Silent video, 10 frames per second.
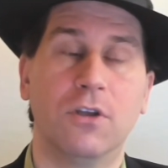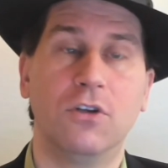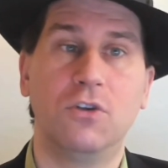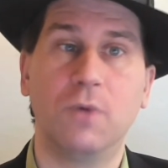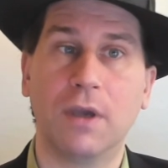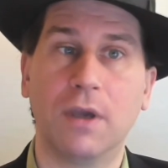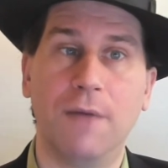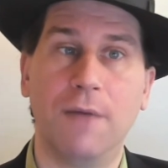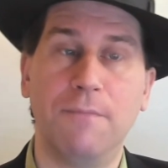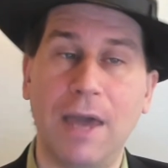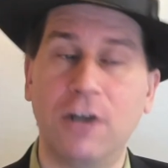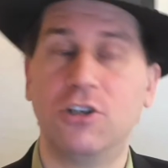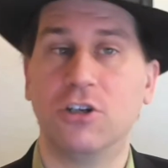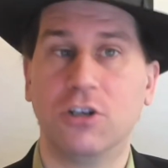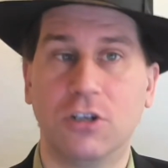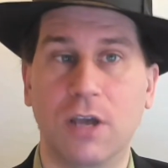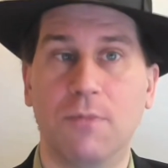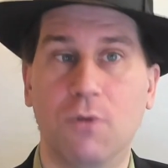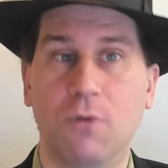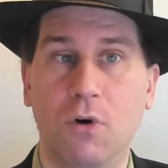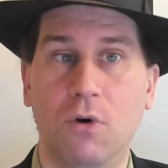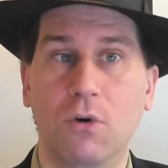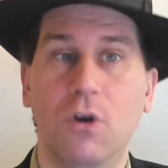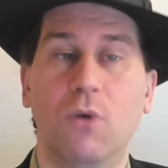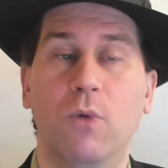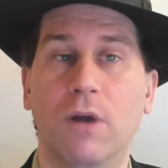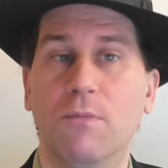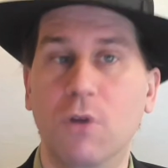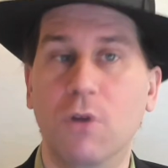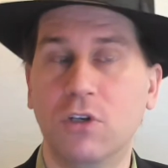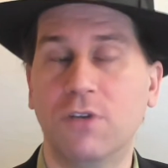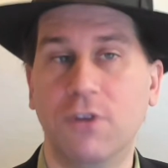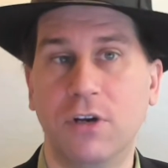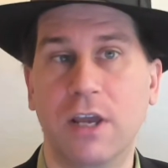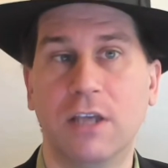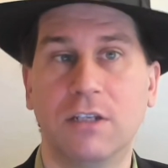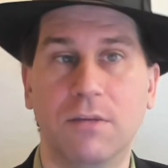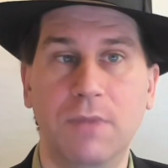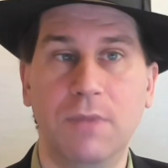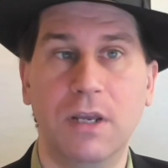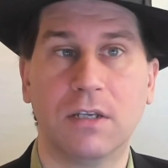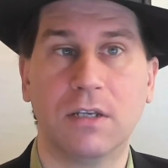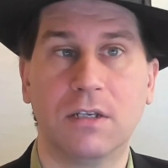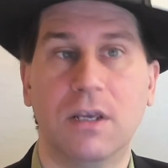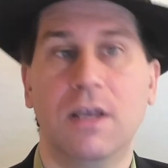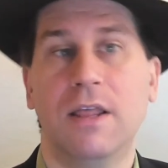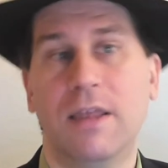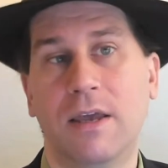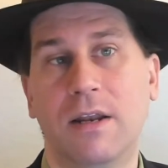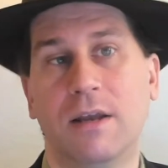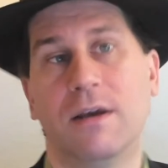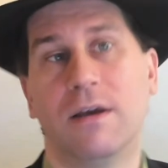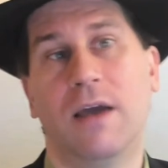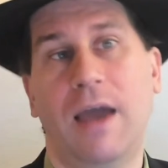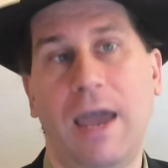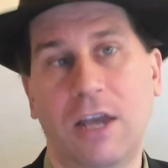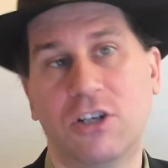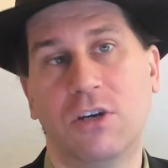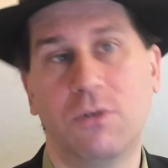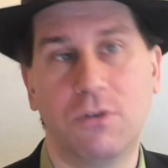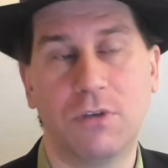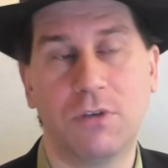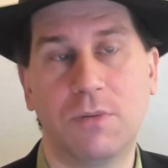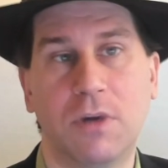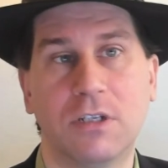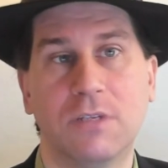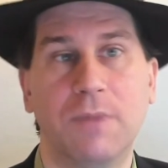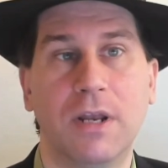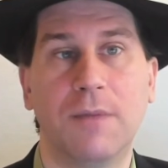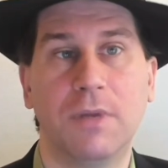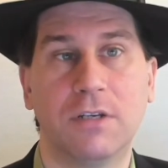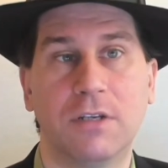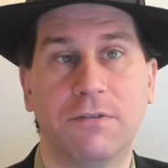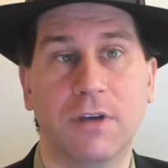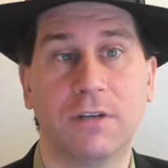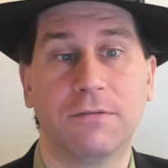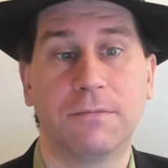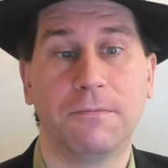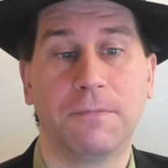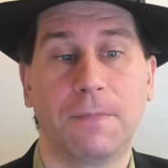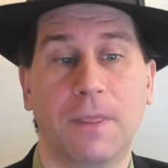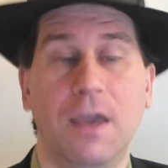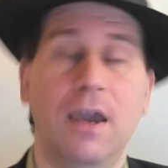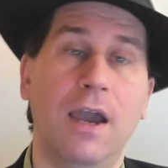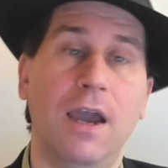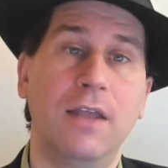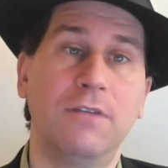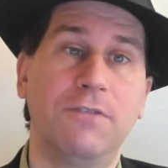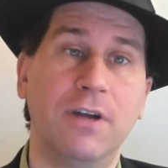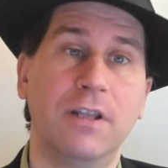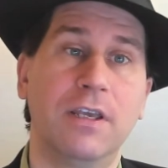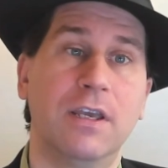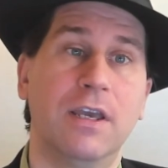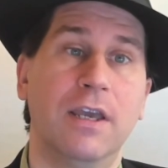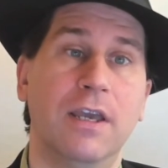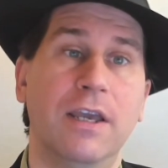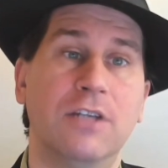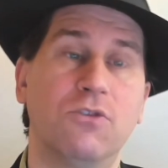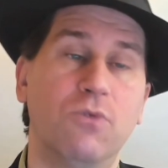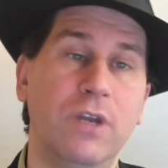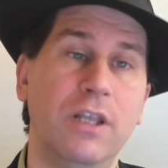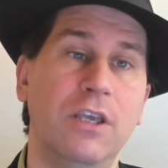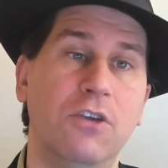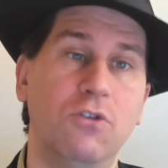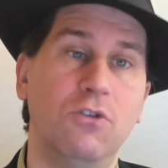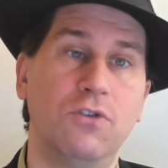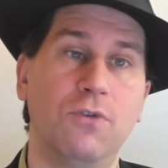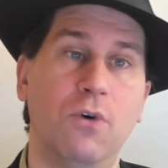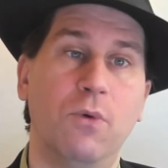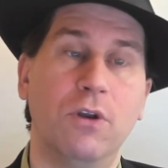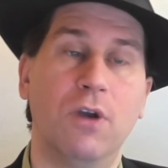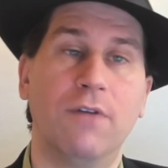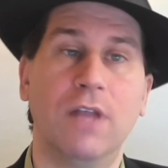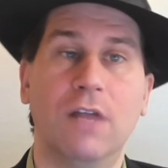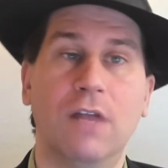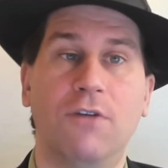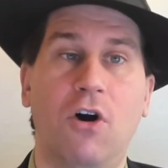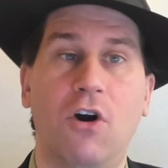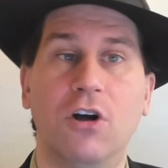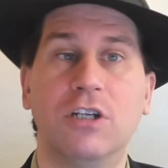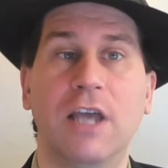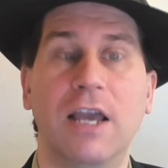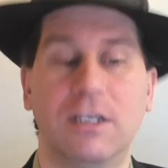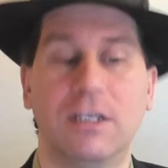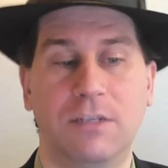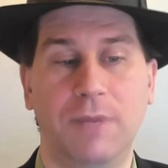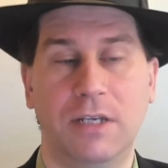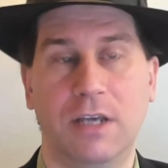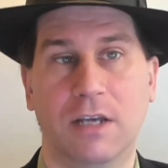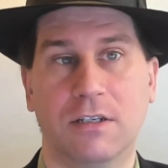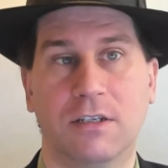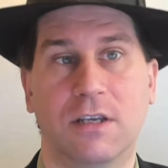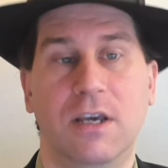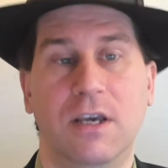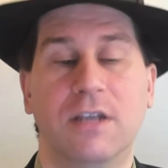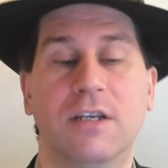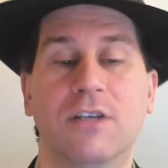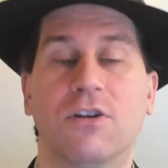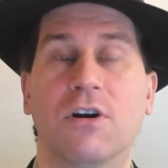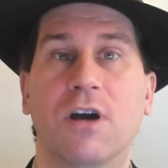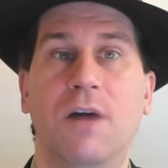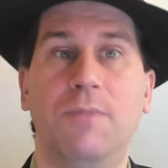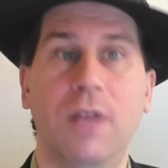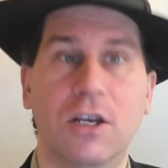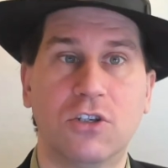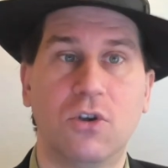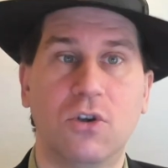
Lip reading: doing a manager type role where most of your day is in meetings, then actually going through this process may not be as effective. And then finally, it's really useful when you have a lot of hard to estimate tasks. Tasks that are complex